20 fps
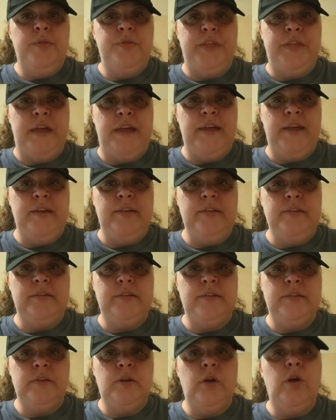
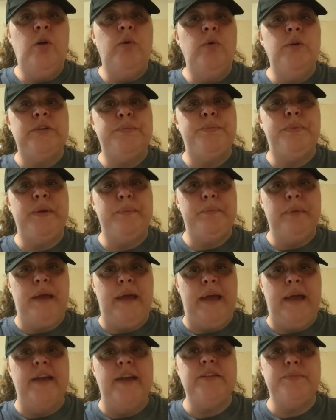Things has been,
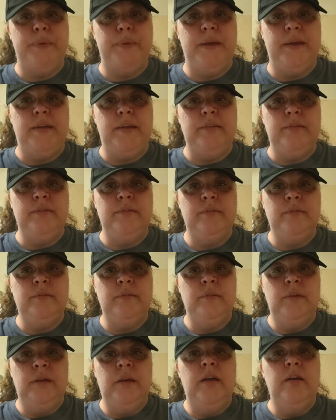has been
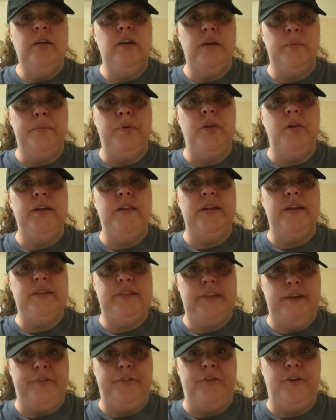completely
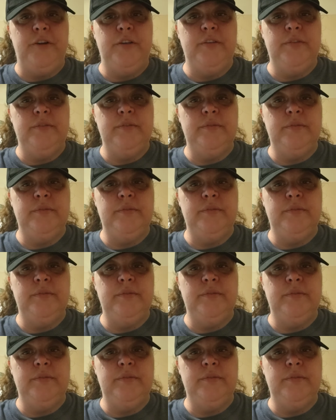different.